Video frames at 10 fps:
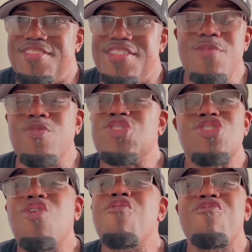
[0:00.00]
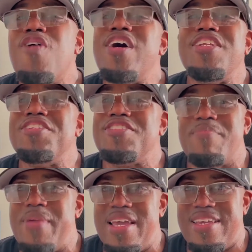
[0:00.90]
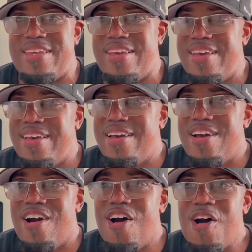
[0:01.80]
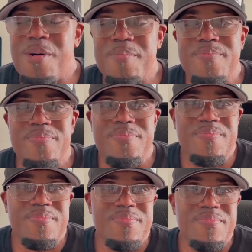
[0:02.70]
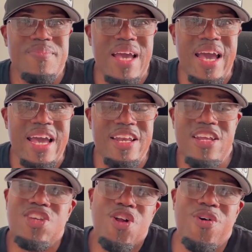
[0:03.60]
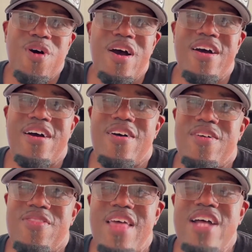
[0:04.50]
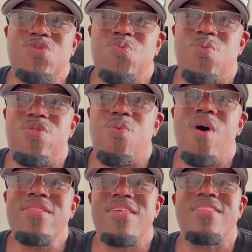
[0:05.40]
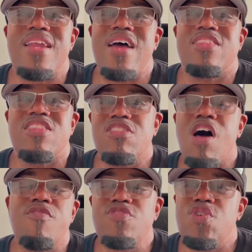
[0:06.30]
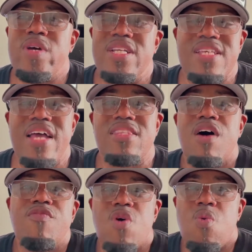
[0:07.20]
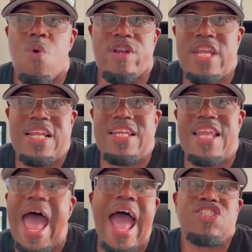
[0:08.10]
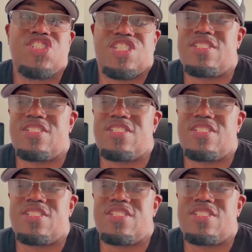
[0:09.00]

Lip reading: it was so fun to make. And, you know, that's the one thing that I love doing is I love coordinating action,